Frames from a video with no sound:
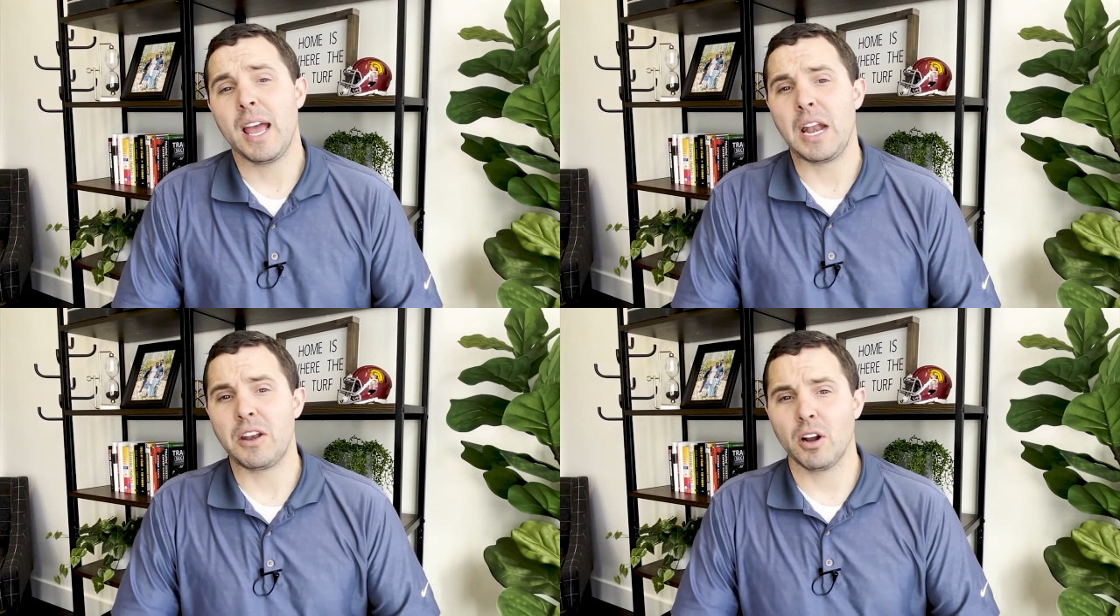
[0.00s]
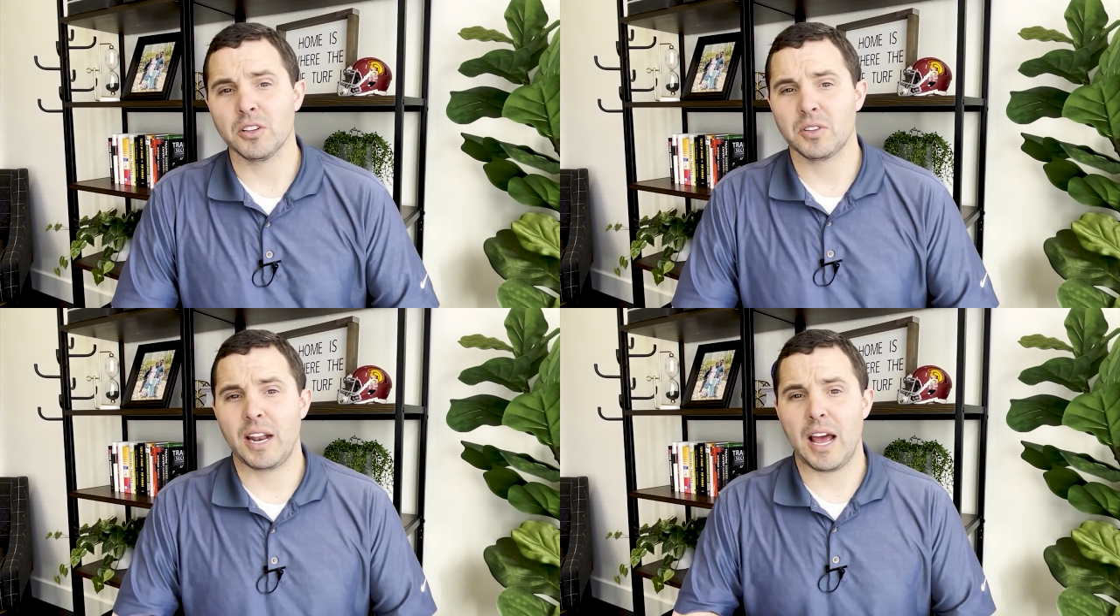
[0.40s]
And you're
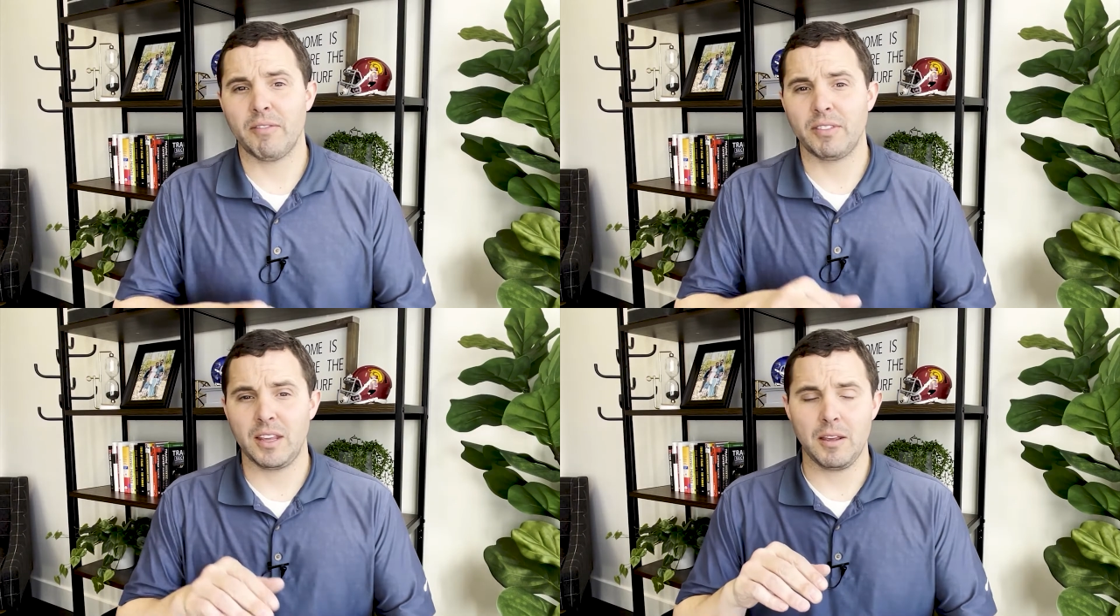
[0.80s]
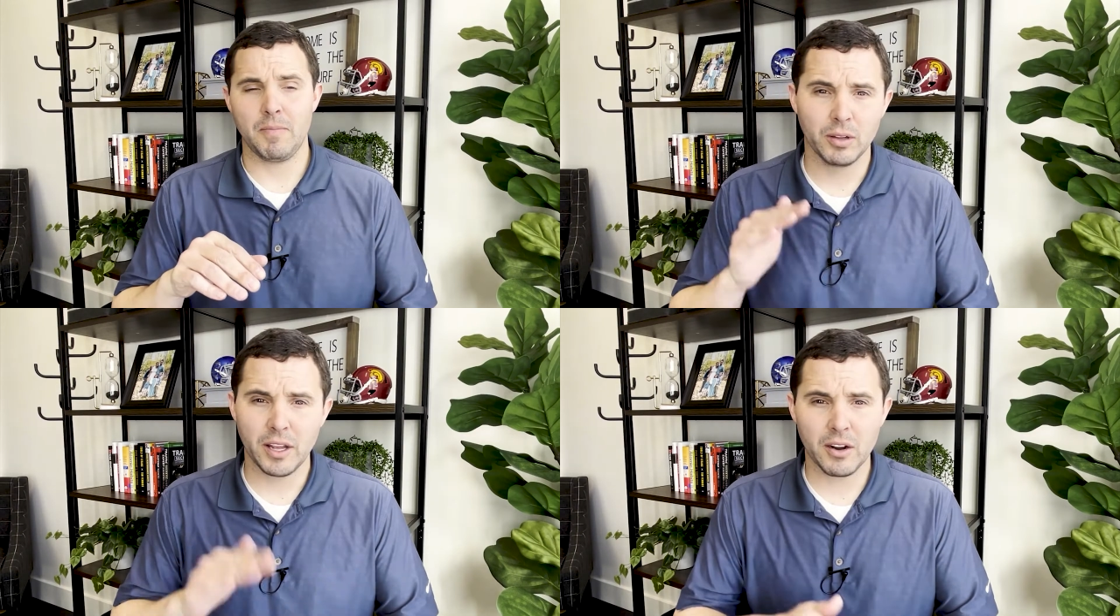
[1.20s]
also gonna have the
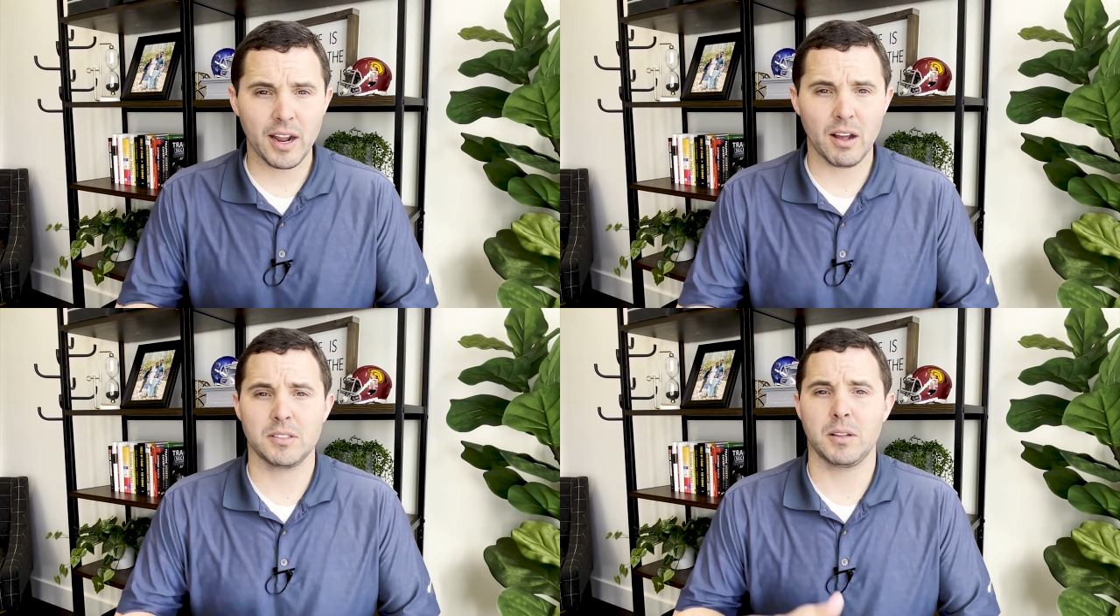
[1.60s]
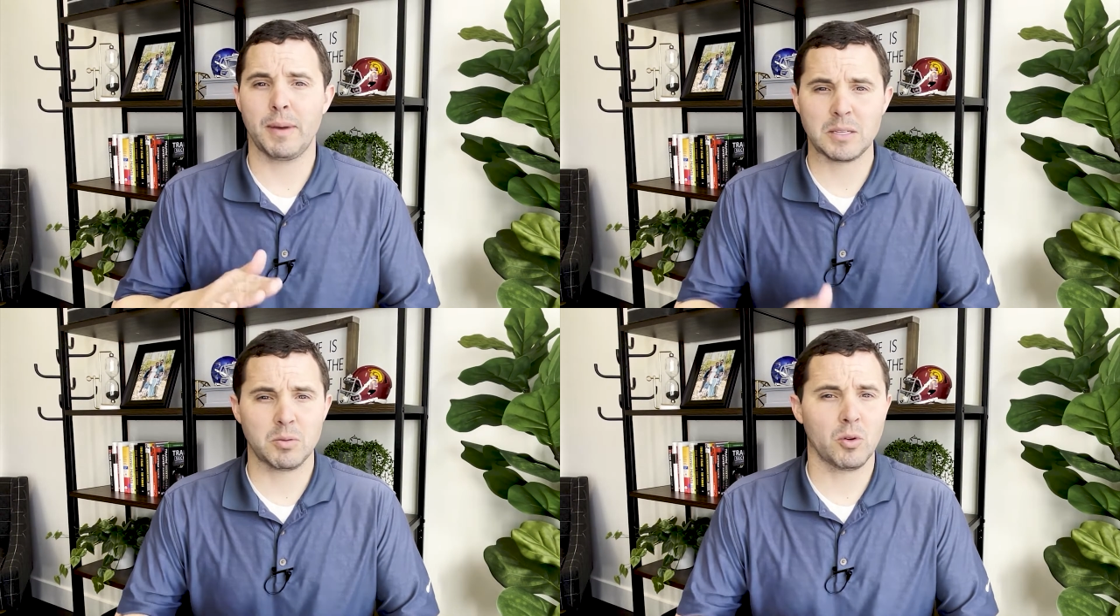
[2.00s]
playgrounds, the
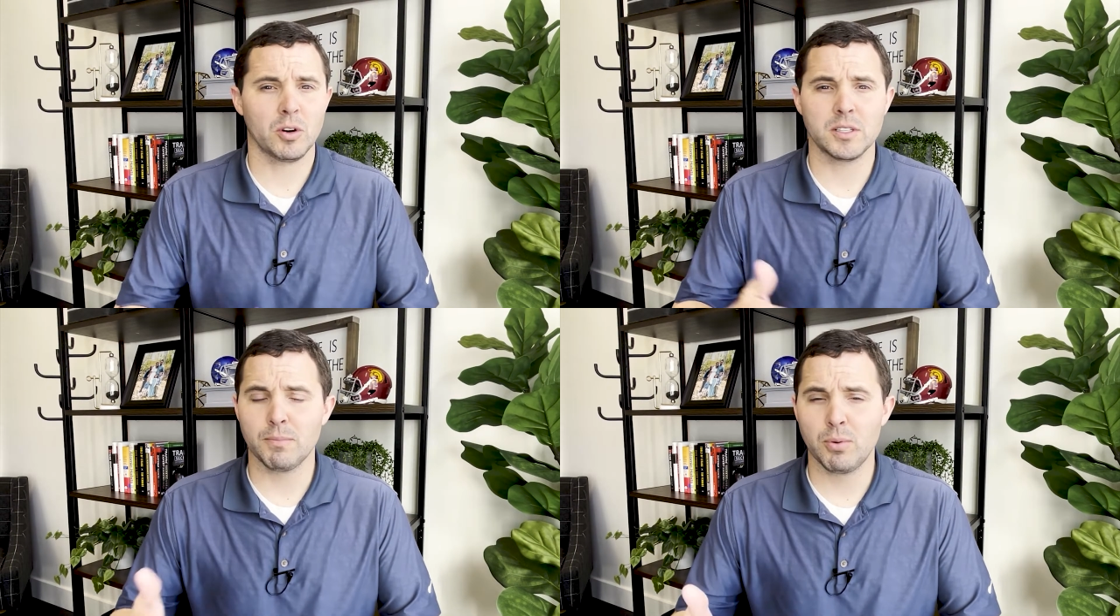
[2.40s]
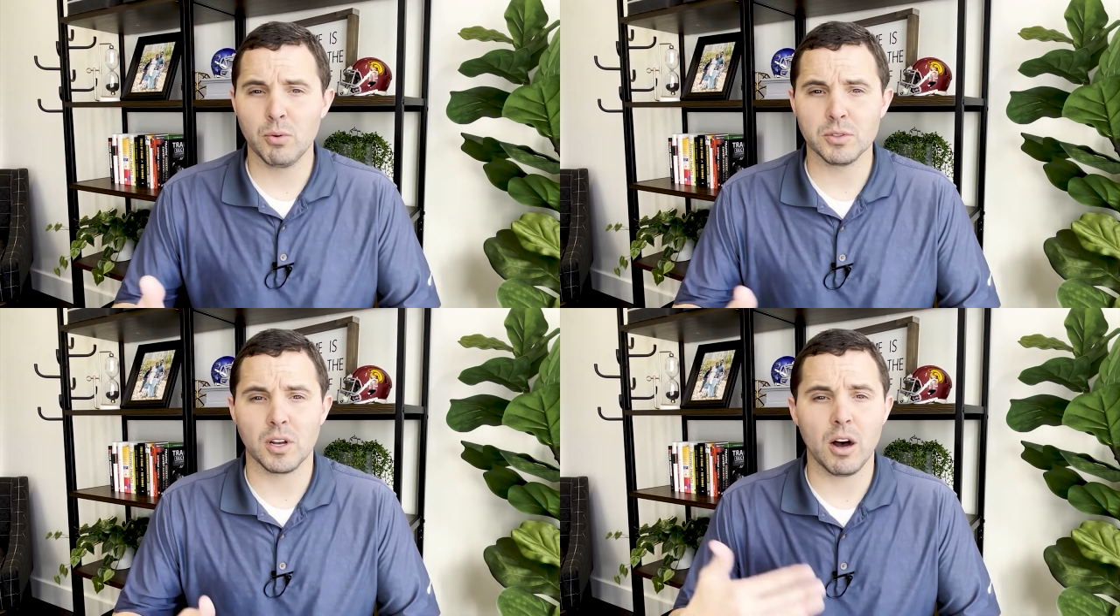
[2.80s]
basketball courts, the pools,